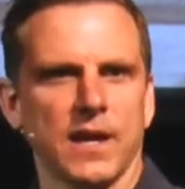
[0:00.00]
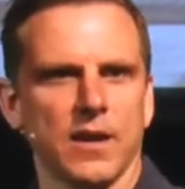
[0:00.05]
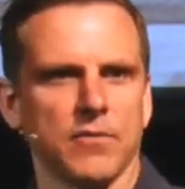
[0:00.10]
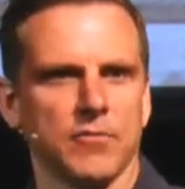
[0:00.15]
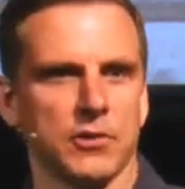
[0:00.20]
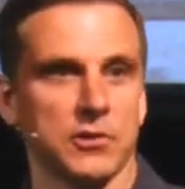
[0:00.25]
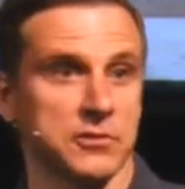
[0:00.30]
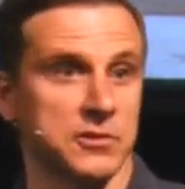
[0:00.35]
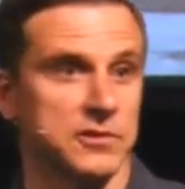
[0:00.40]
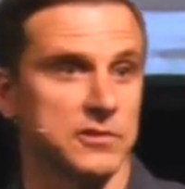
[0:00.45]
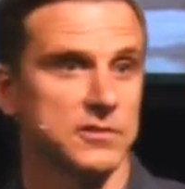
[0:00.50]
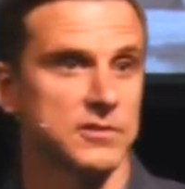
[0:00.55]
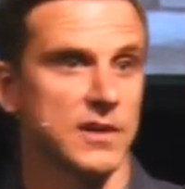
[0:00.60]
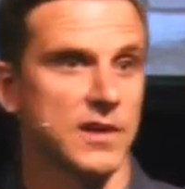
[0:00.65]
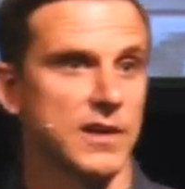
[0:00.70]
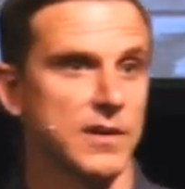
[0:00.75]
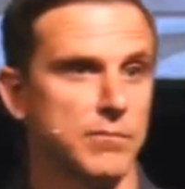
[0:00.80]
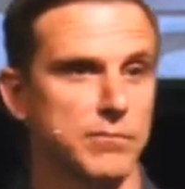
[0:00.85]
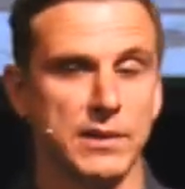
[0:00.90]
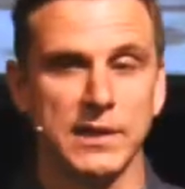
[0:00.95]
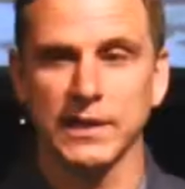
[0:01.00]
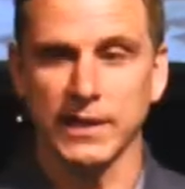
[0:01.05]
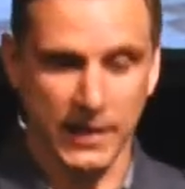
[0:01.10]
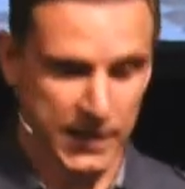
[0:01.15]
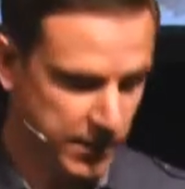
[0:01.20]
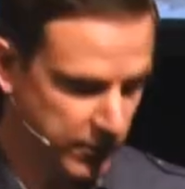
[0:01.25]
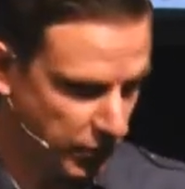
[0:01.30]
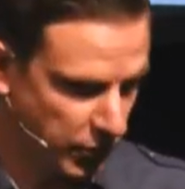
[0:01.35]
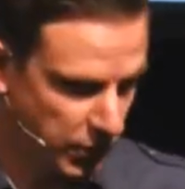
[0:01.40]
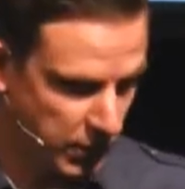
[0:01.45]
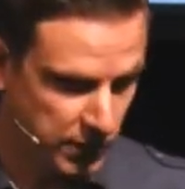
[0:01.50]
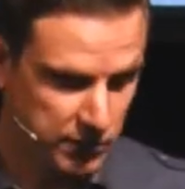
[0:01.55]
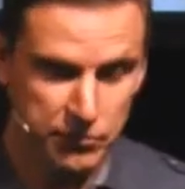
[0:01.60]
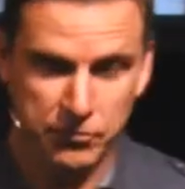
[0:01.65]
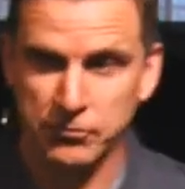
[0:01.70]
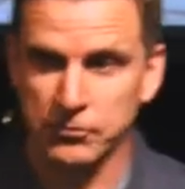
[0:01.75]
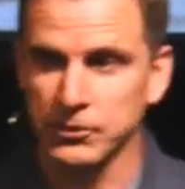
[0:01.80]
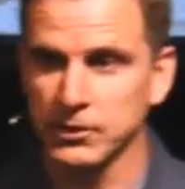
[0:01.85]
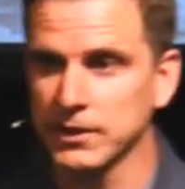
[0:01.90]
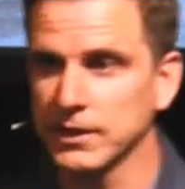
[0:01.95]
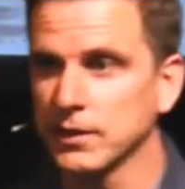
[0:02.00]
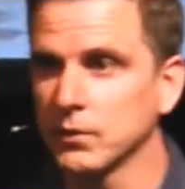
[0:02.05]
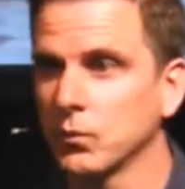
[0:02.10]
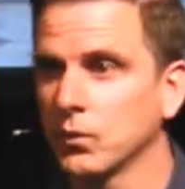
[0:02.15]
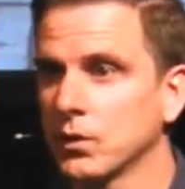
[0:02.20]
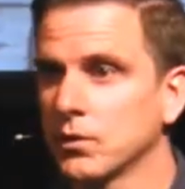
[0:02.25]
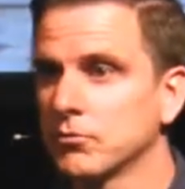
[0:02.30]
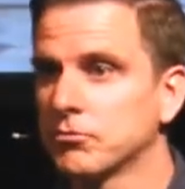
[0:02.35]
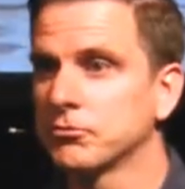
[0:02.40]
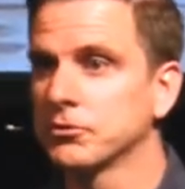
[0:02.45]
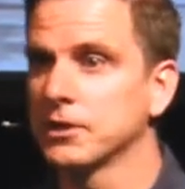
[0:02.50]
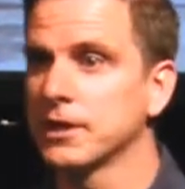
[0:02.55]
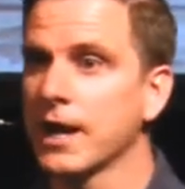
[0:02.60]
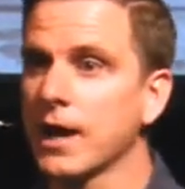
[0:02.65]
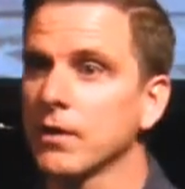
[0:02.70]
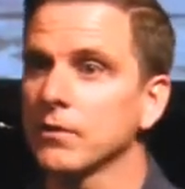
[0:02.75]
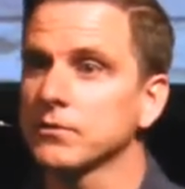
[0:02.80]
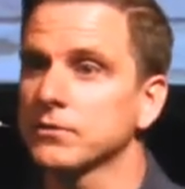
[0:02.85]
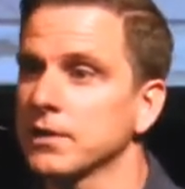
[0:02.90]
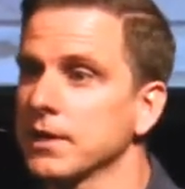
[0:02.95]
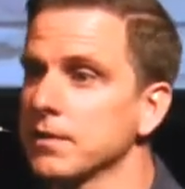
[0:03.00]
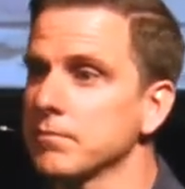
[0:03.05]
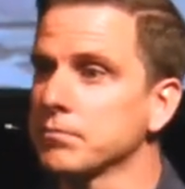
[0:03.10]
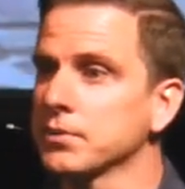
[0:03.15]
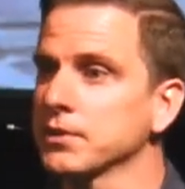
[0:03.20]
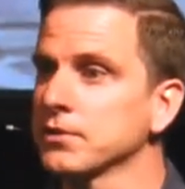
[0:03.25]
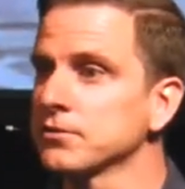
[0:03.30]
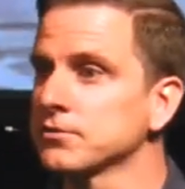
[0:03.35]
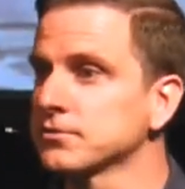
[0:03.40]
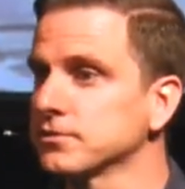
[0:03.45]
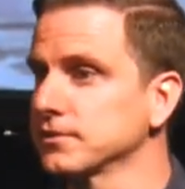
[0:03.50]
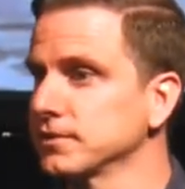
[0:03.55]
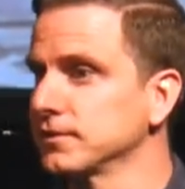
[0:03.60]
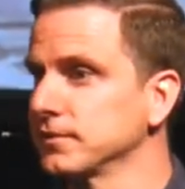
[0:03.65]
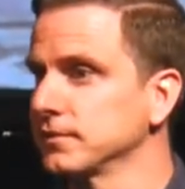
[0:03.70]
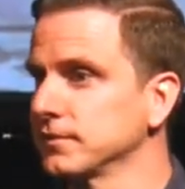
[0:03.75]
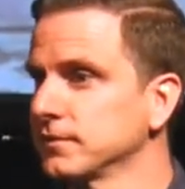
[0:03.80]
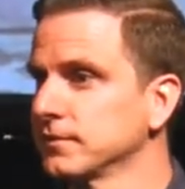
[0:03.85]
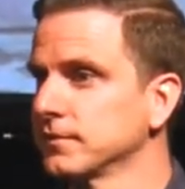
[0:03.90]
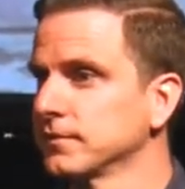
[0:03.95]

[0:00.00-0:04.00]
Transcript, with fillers: versus being kind of a one foot in, one foot out type person,